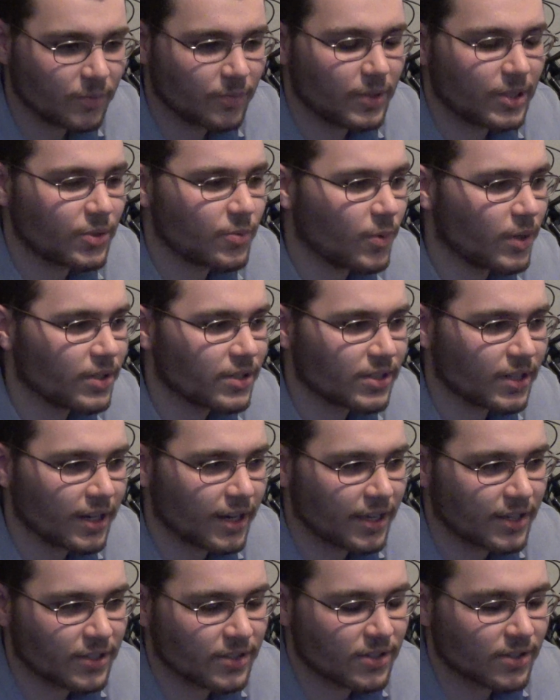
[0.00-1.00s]
this one site
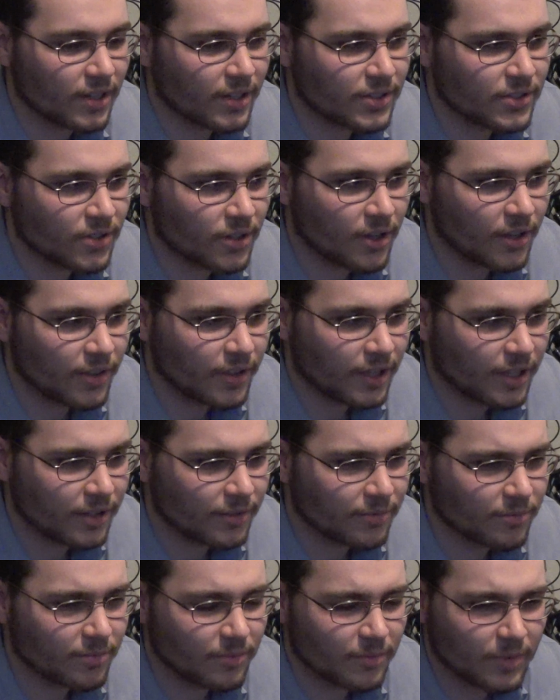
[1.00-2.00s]
I saw
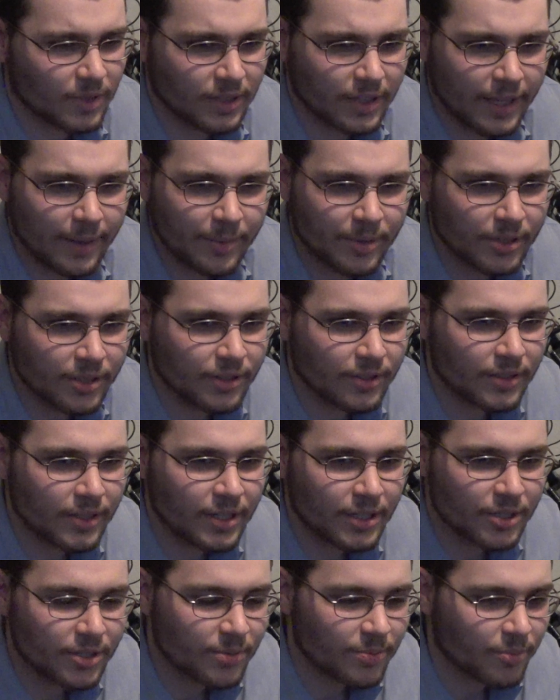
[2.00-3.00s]
that claimed to
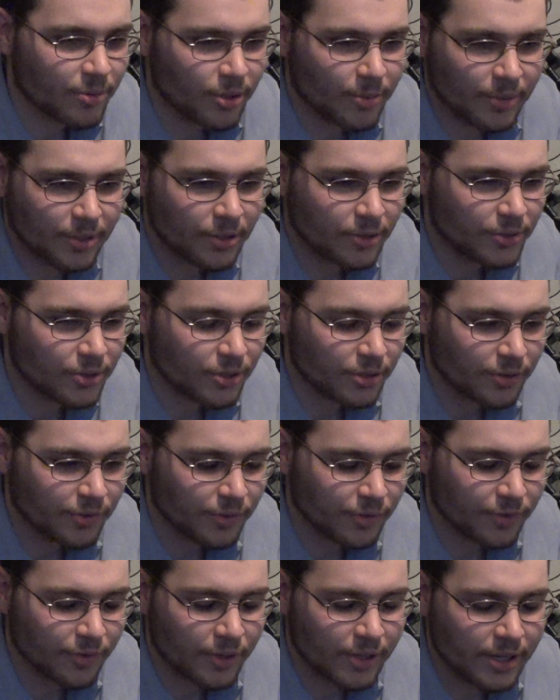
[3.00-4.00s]
teach permaculture
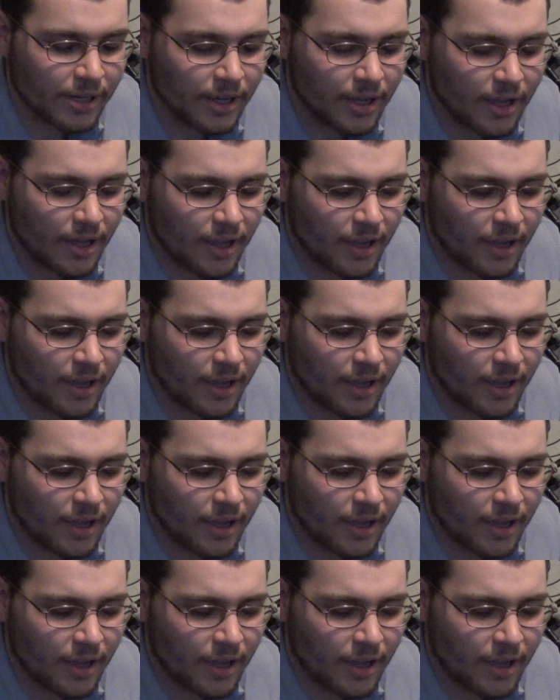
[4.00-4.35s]
for free.